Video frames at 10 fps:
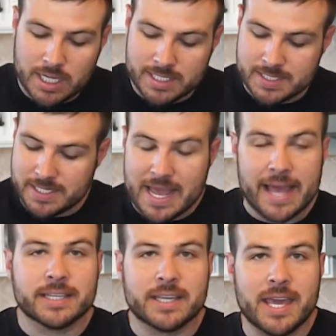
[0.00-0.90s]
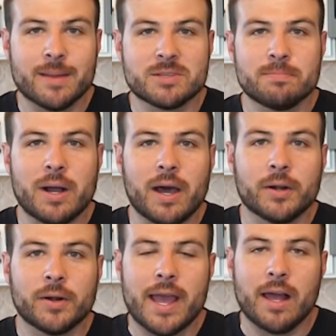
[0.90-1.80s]
It's the Tactacam
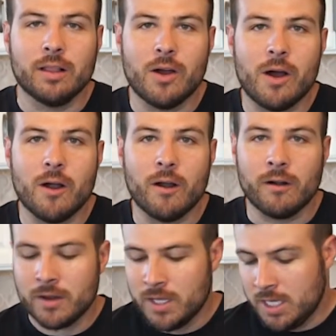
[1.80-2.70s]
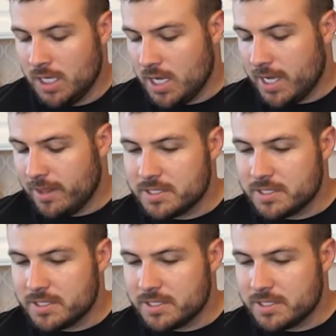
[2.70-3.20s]
Spotter LR.